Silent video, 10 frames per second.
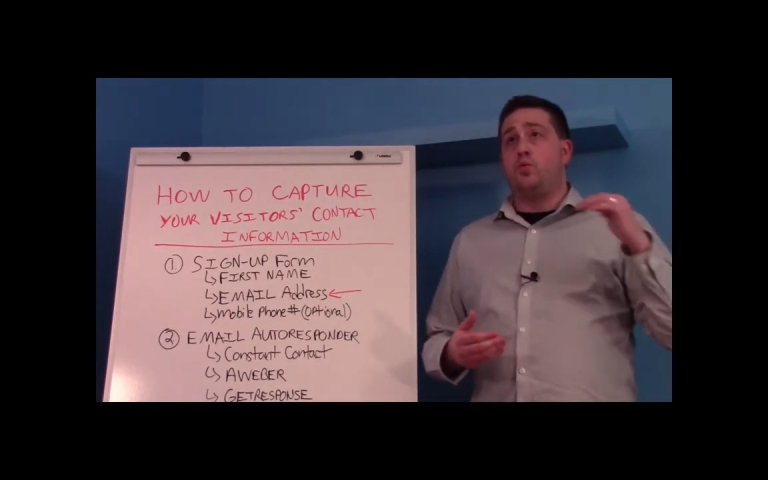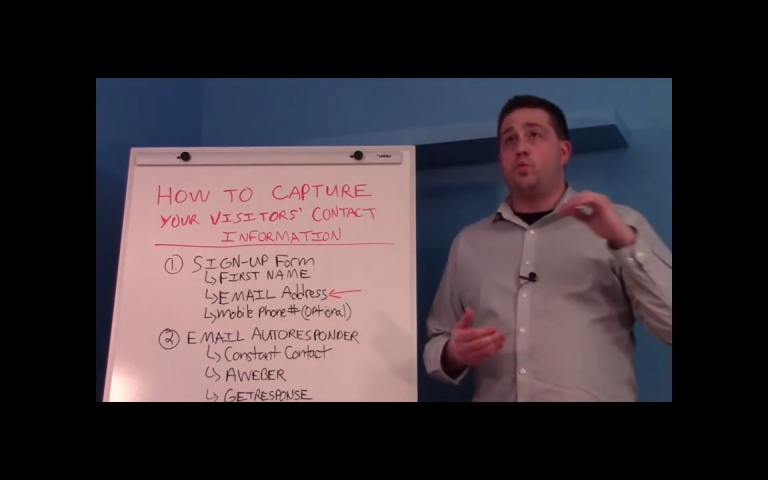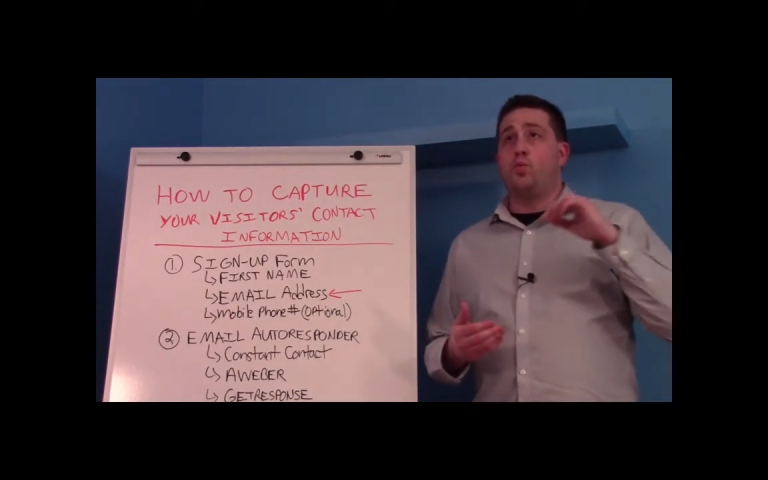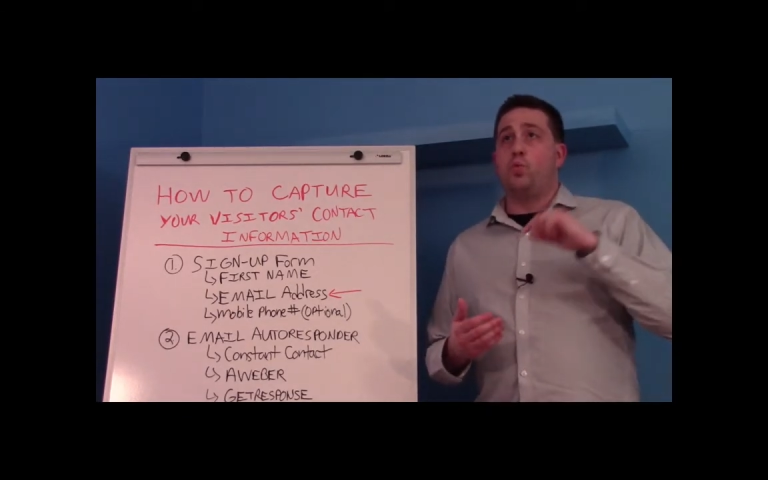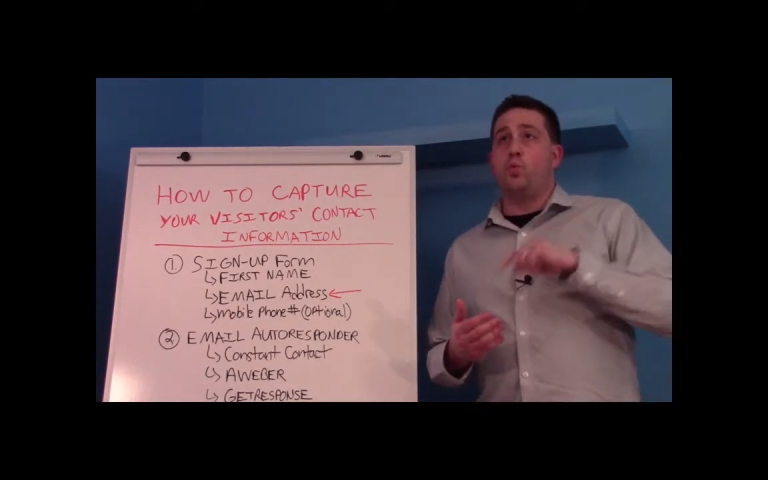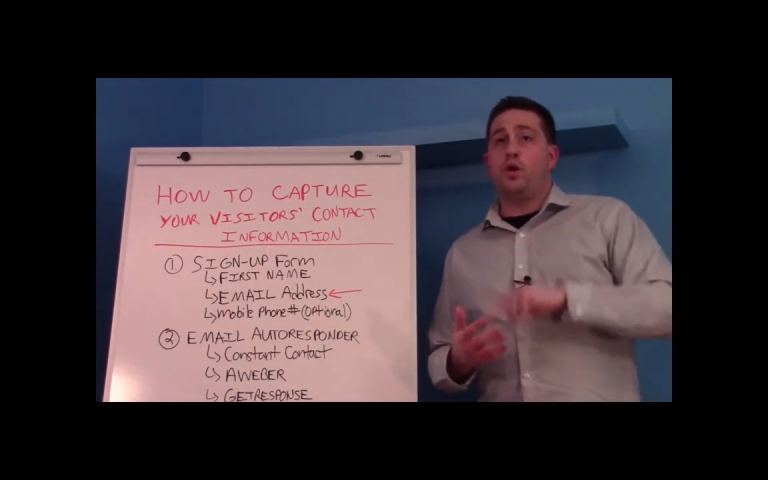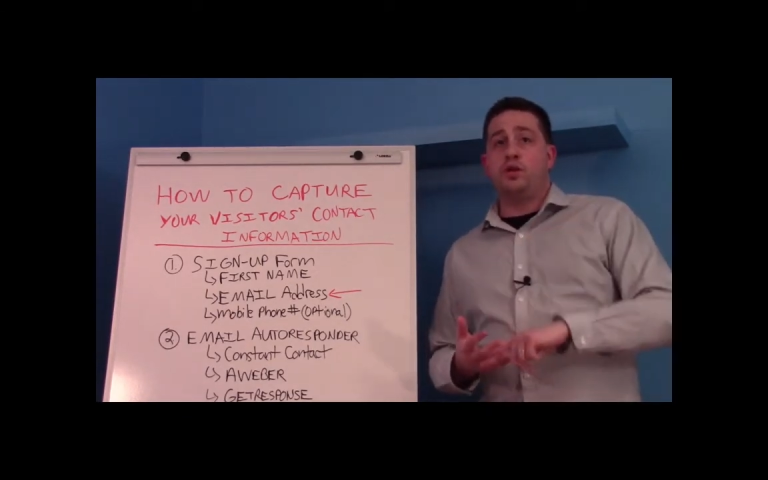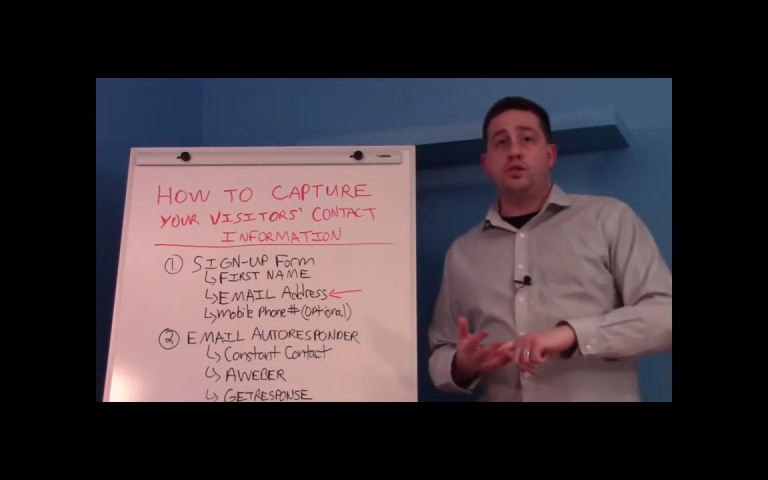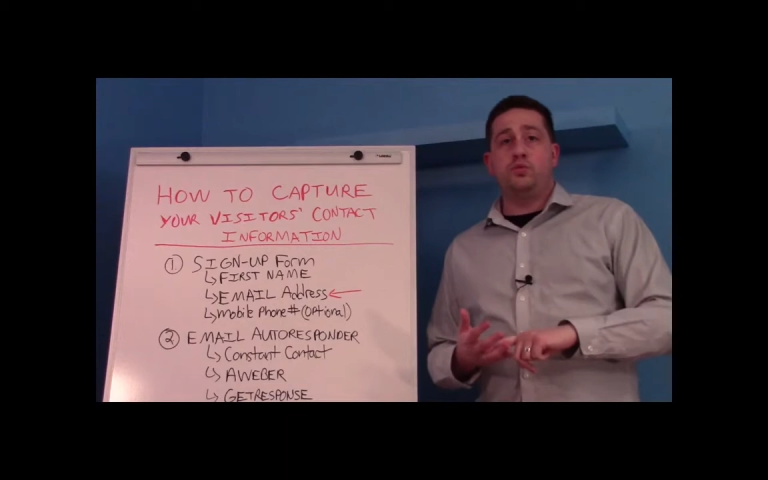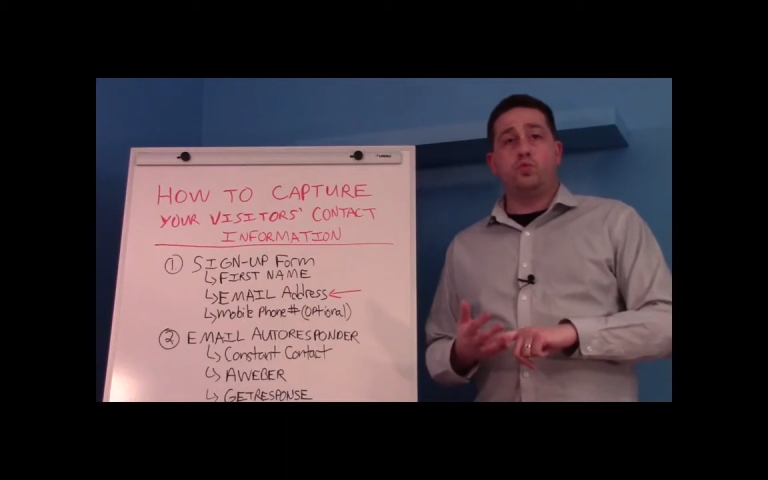
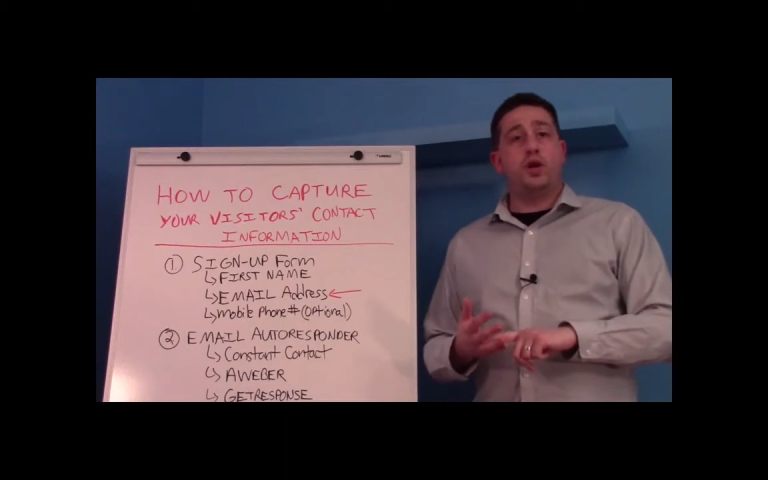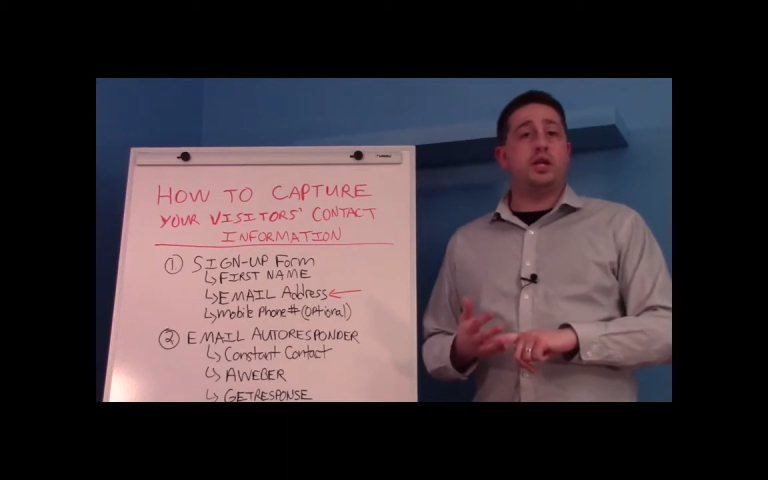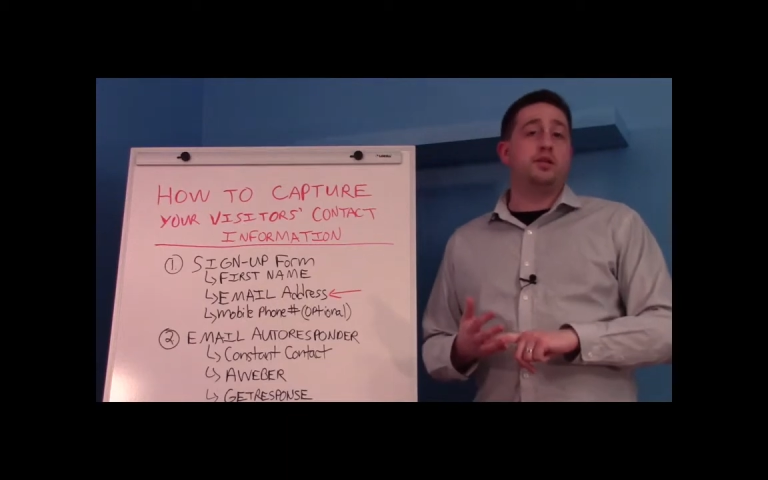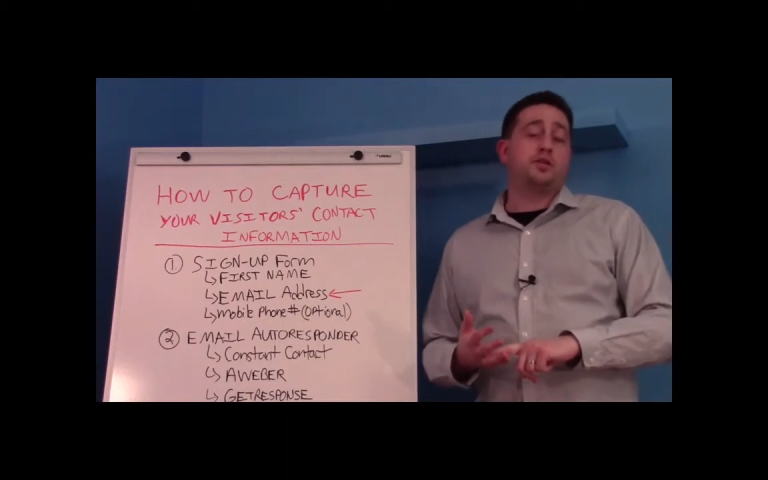one way to